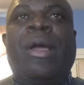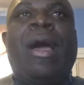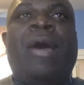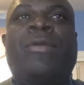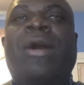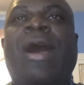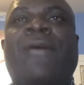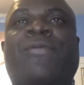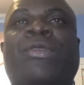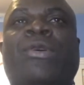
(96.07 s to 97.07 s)
I don't
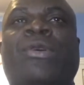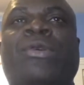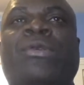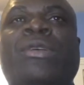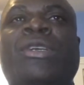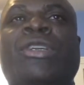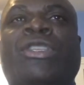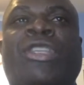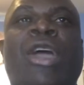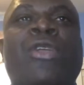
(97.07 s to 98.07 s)
have to
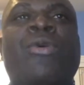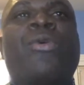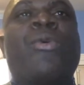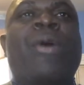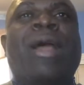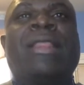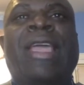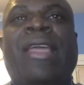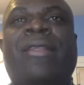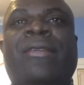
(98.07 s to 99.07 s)
tell you who are
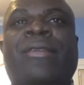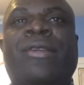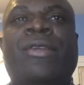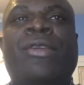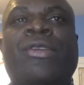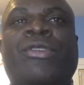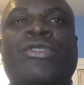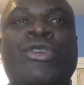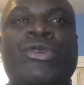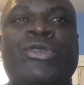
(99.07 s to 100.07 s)
they.
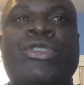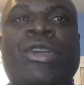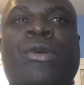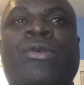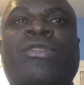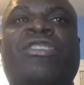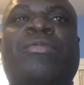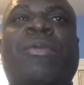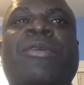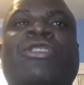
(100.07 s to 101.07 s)
Use your own
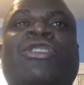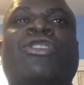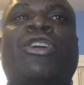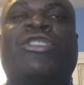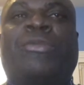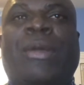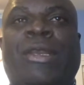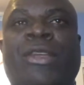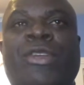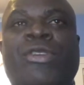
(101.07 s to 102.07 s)
spiritual judgment.
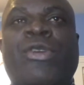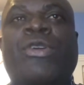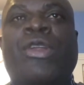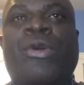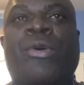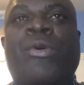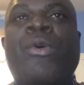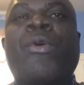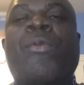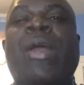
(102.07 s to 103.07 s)
You're going to know.
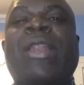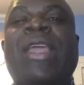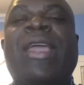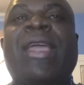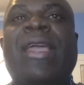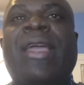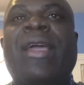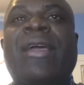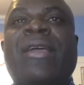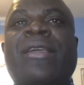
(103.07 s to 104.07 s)
When these
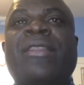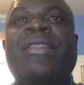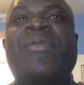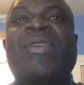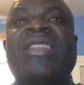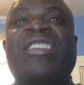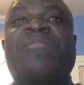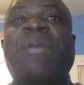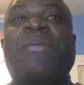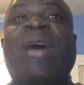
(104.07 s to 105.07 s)

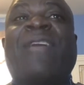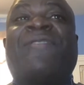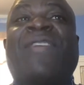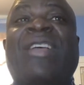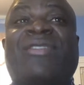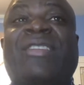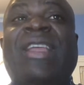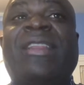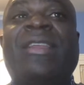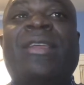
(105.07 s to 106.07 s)
people are
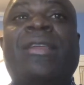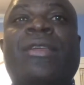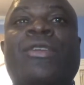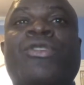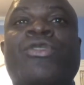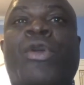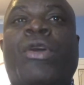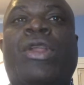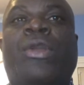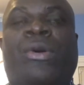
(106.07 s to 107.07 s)
fasting, you're
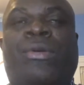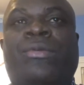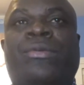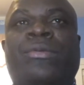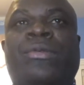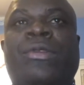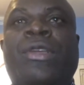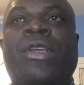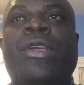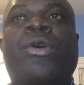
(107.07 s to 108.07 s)
going to know.
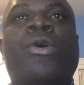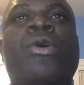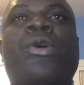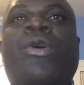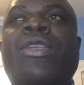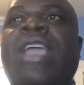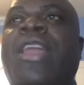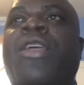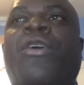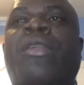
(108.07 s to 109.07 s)
Oh yeah,
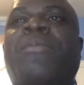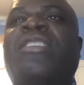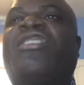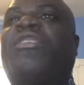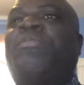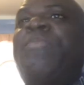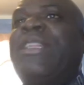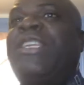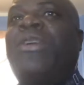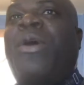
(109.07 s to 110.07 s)
they're going to be
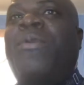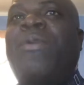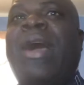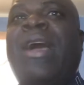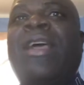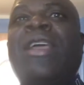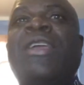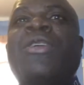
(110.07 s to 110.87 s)
spitting all around.